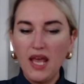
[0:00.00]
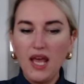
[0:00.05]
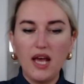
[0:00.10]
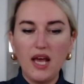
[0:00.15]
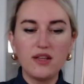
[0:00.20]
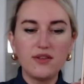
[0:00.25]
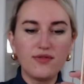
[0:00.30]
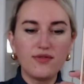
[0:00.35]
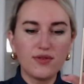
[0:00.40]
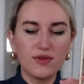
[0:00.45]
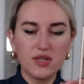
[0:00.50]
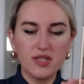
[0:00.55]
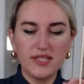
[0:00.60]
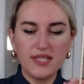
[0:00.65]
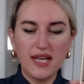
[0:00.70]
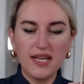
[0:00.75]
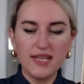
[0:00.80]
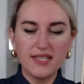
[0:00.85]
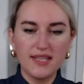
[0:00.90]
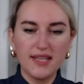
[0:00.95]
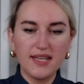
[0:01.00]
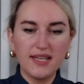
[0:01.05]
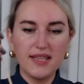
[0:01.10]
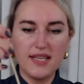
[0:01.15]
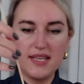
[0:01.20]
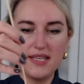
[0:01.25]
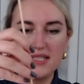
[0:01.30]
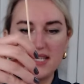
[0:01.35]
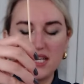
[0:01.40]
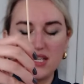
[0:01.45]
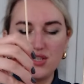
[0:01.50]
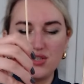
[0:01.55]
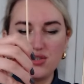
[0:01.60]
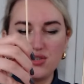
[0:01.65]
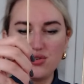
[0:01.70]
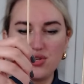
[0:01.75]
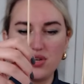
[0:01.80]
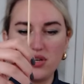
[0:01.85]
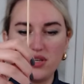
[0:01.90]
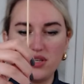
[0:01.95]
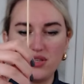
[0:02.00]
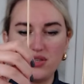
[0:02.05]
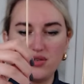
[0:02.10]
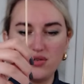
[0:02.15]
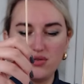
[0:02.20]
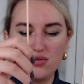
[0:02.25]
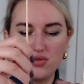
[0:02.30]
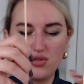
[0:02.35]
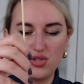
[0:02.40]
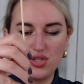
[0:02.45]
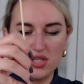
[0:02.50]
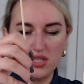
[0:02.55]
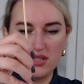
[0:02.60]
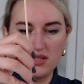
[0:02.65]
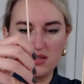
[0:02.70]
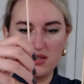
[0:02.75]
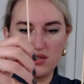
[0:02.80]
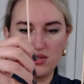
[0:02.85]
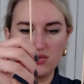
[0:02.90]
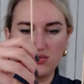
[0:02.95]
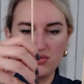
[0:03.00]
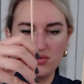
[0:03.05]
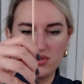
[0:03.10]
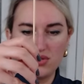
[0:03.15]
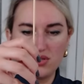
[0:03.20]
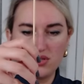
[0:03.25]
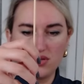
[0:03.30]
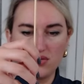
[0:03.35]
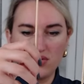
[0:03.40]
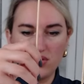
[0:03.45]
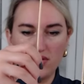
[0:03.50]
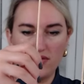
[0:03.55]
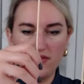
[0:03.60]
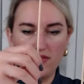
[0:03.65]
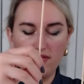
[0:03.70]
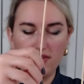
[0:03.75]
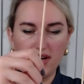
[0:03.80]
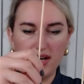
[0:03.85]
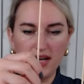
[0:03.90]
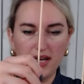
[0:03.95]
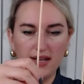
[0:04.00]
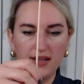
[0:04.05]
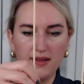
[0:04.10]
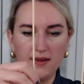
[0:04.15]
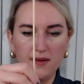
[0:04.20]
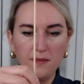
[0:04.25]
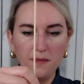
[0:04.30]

And for a size like this, I usually use just 2, it's totally fine.